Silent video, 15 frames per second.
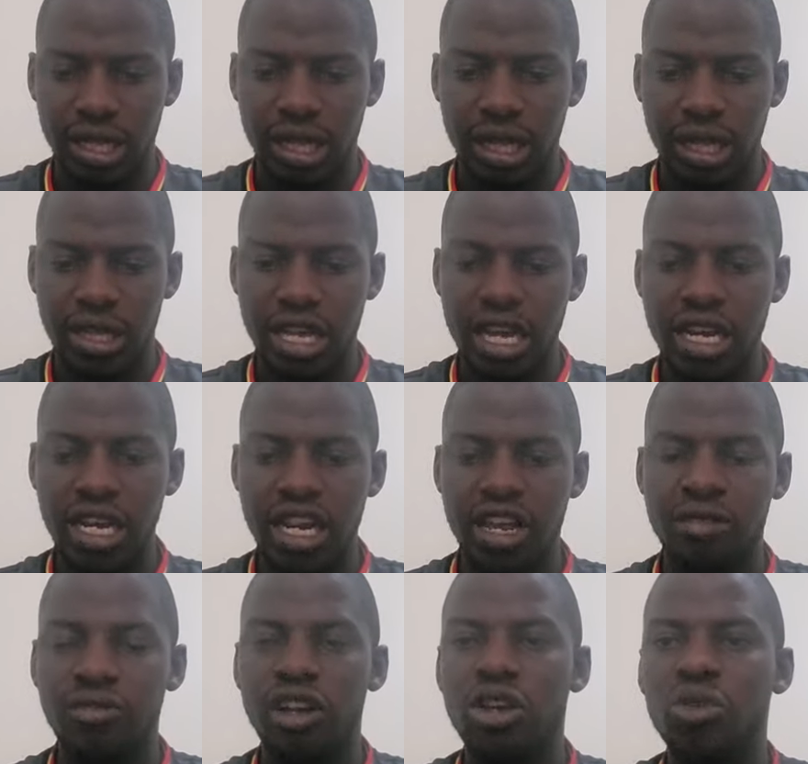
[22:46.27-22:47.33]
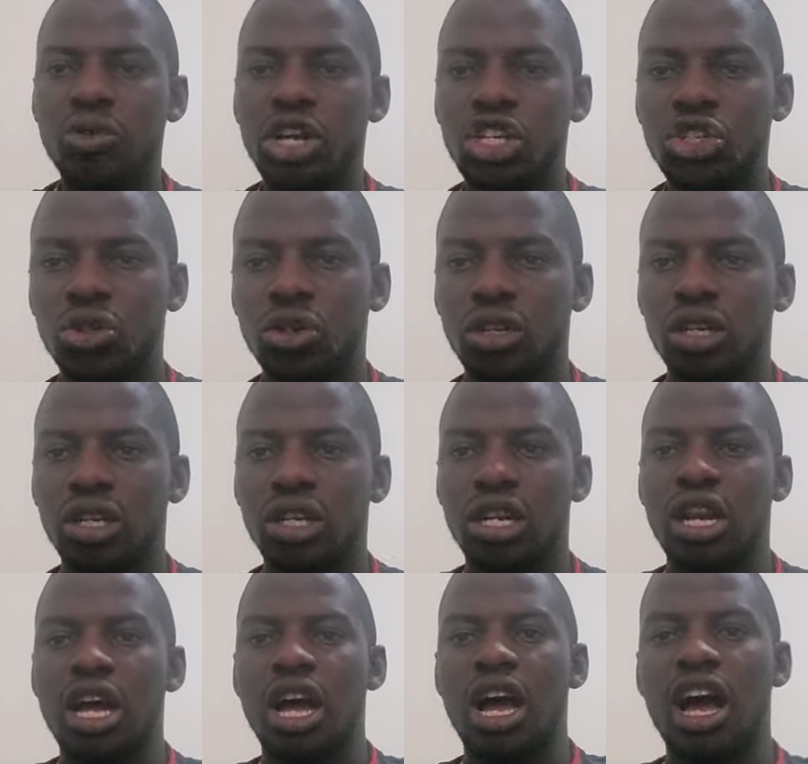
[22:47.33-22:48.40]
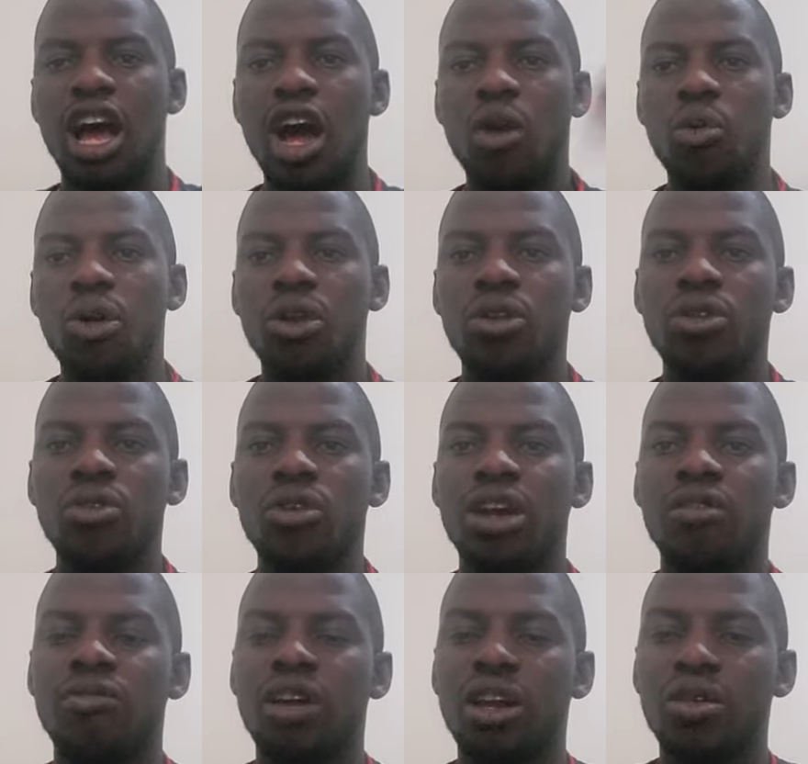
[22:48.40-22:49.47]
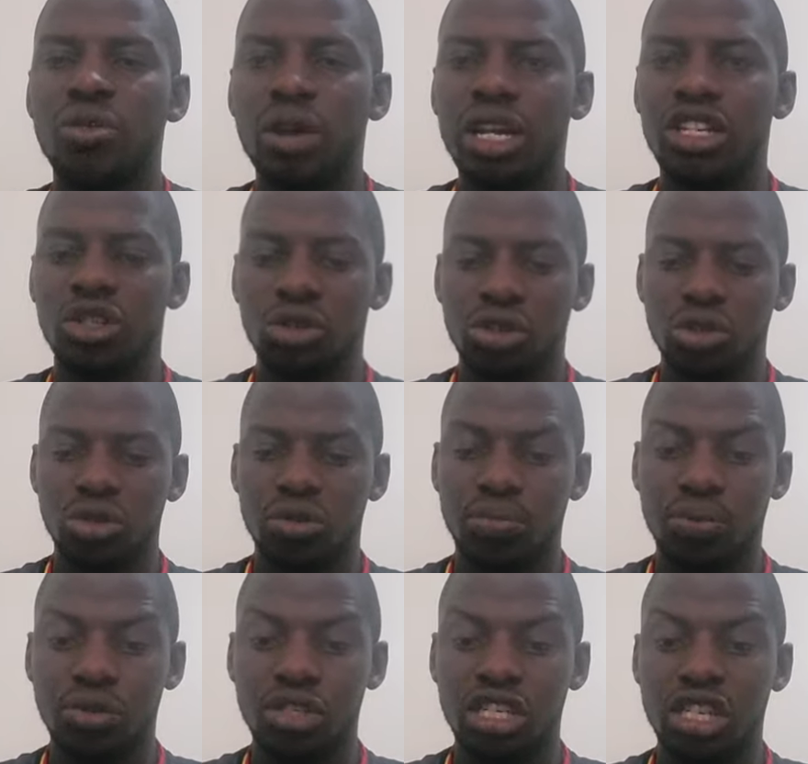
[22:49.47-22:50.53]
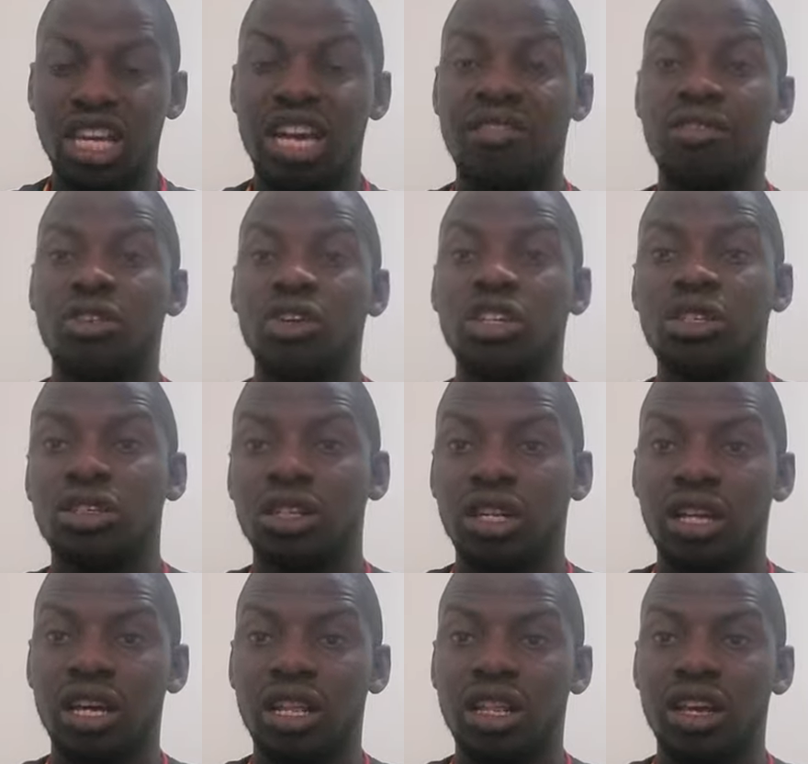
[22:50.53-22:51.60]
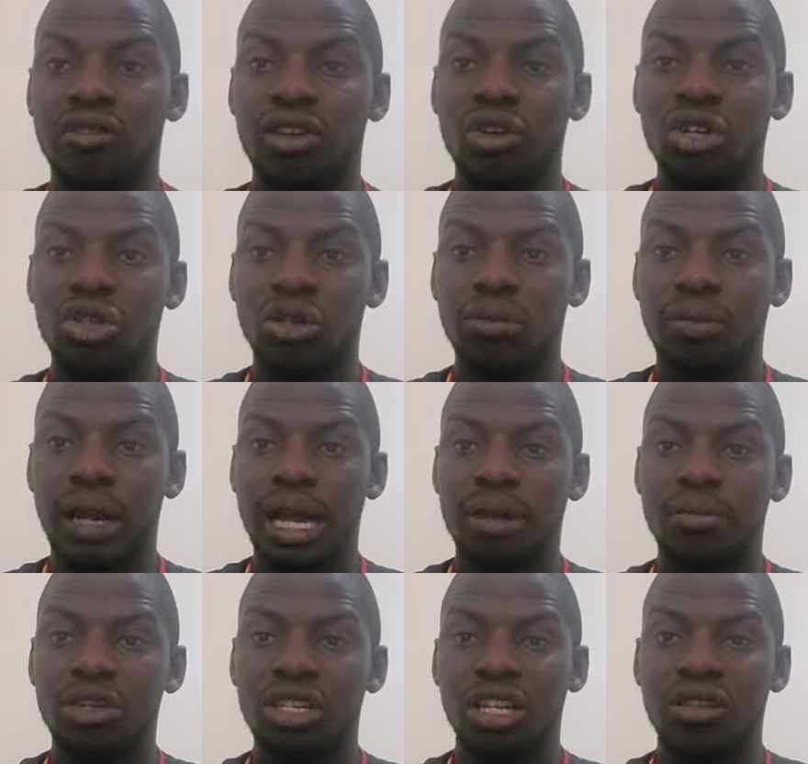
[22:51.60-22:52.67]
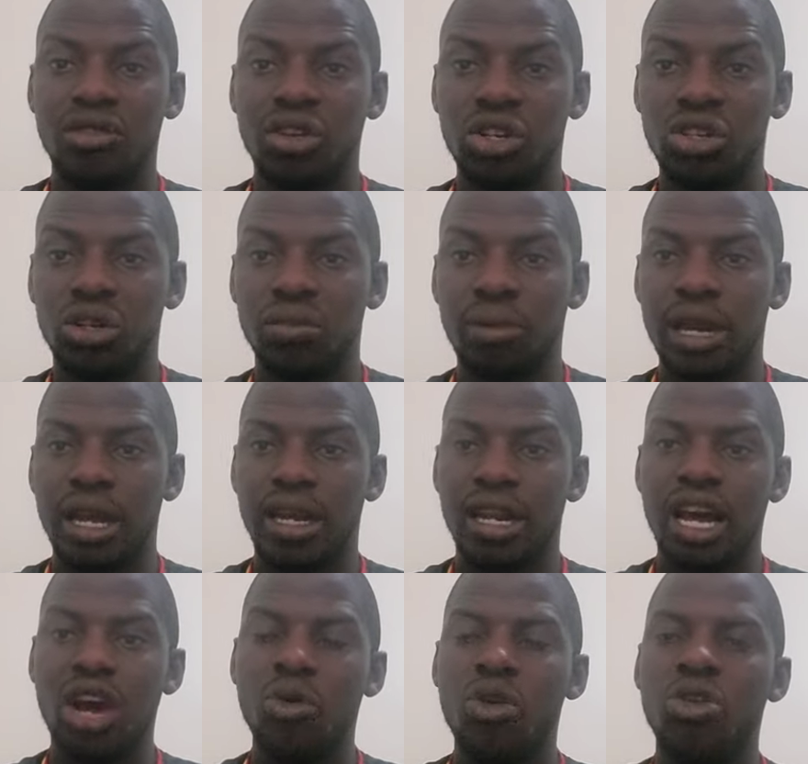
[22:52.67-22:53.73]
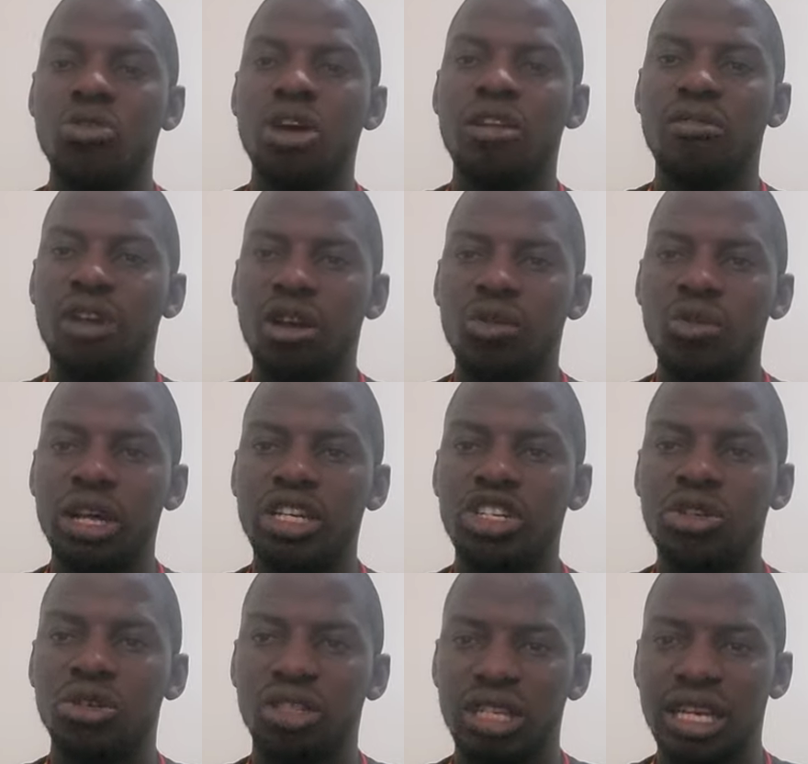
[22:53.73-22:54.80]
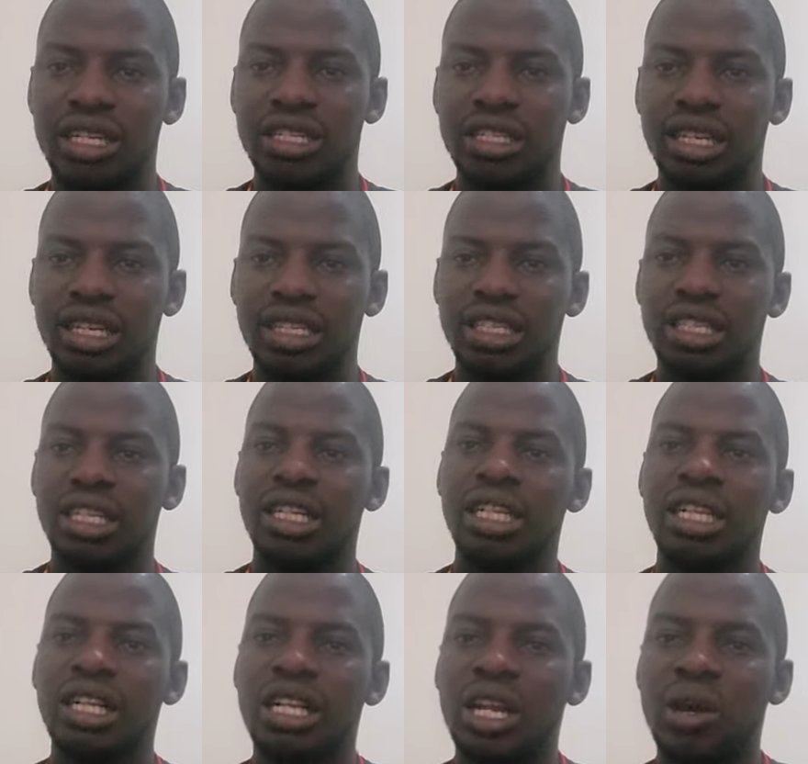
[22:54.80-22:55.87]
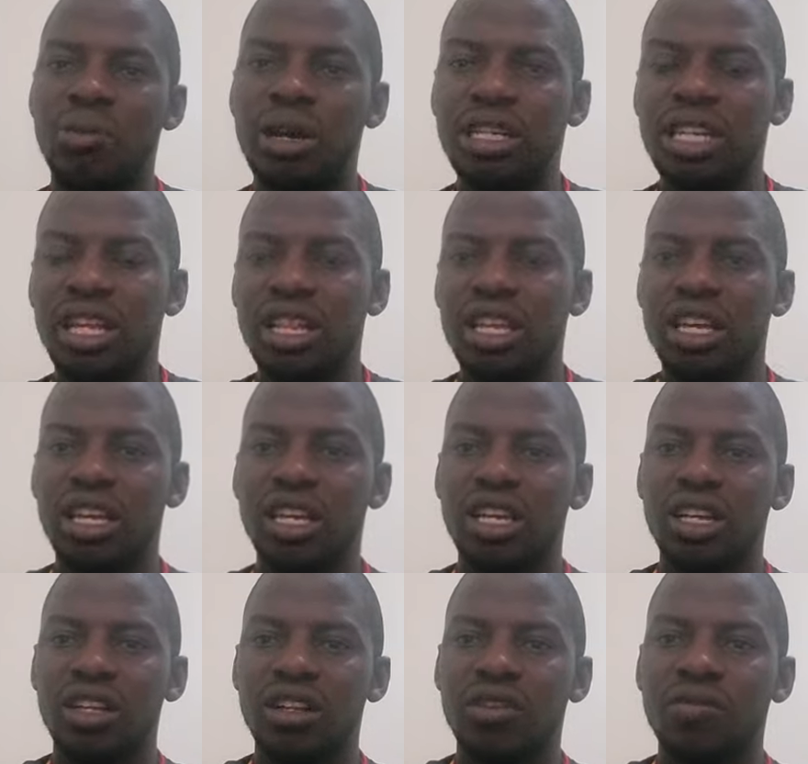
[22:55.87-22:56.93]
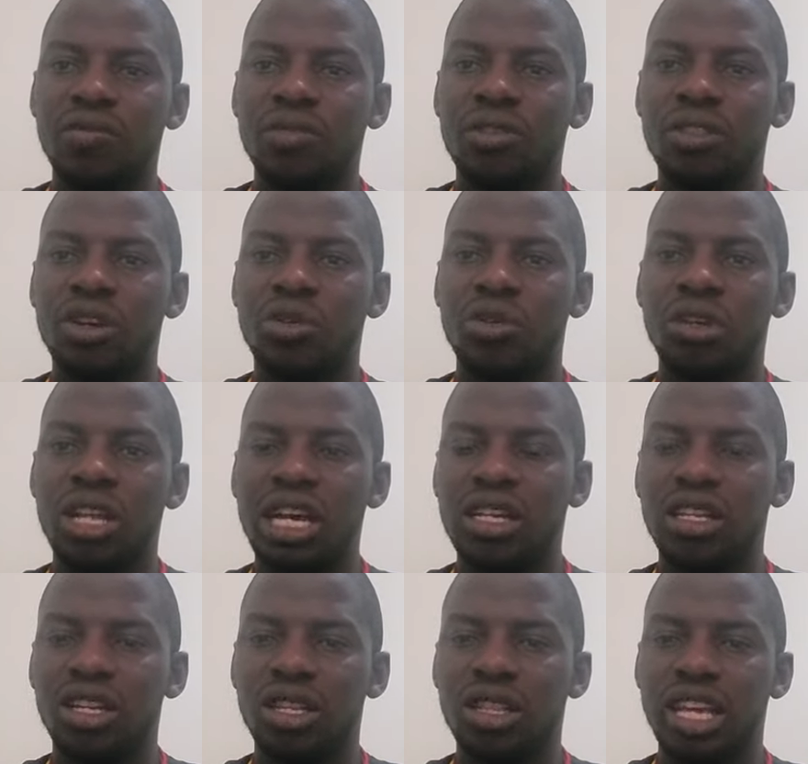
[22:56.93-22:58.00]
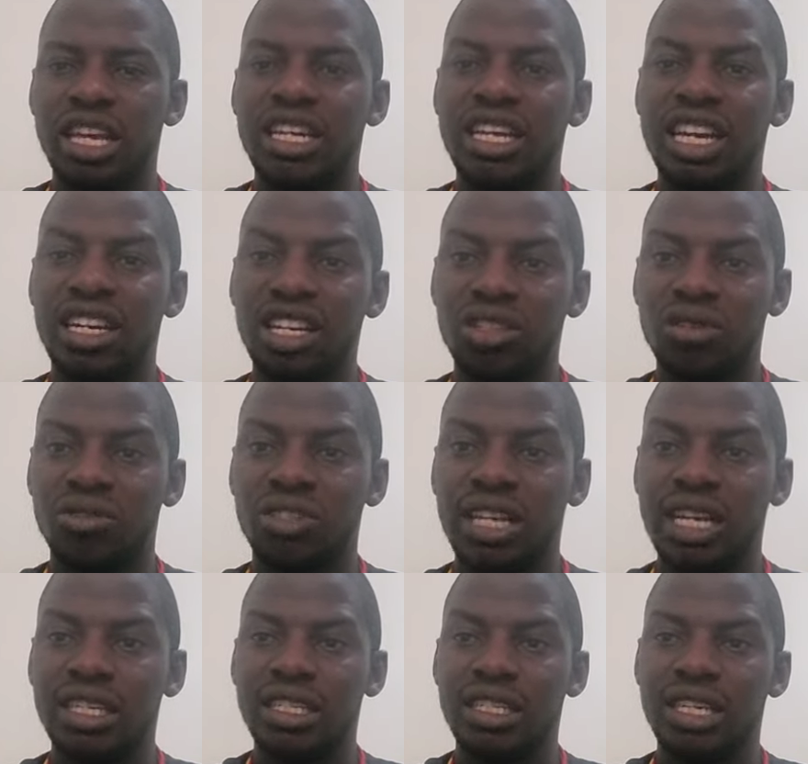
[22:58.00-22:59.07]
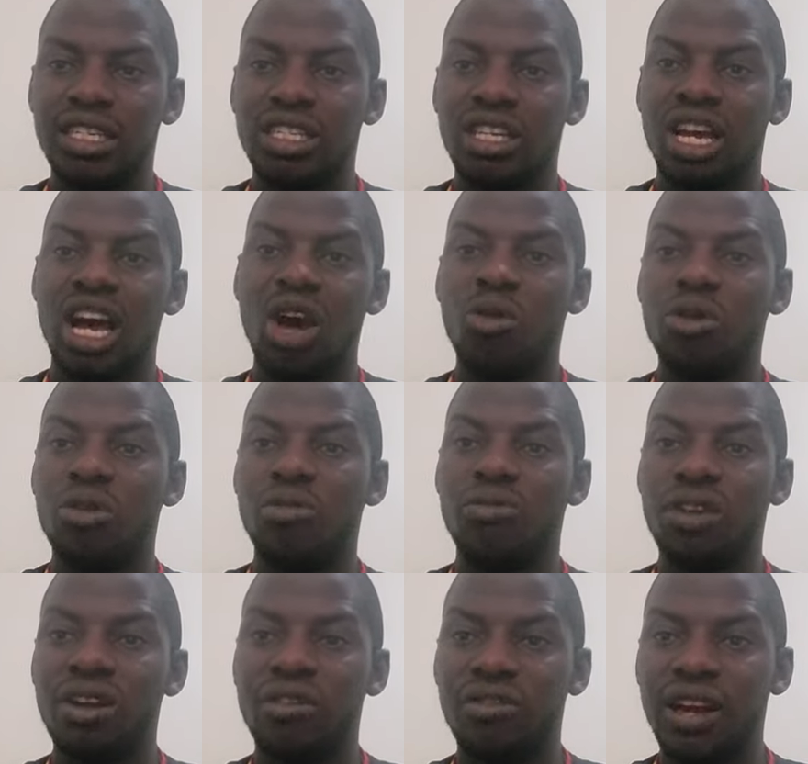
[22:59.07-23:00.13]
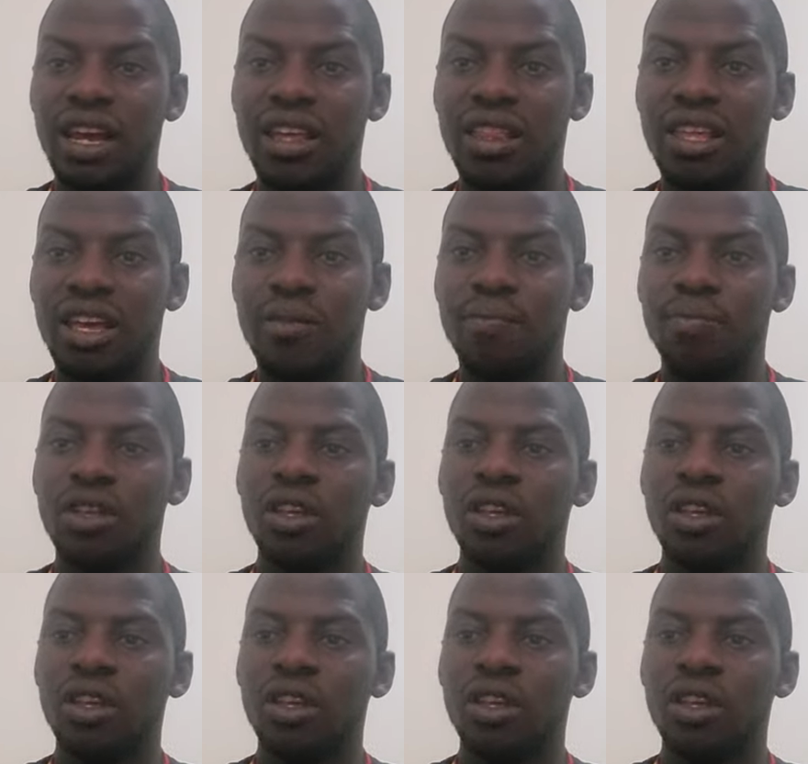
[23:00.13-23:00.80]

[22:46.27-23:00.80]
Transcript: Then evaluation. How will you evaluate? You should put in the evaluation plan, monitoring evaluation plan. How will you evaluate your success? What are the indicators of success? How will you verify them?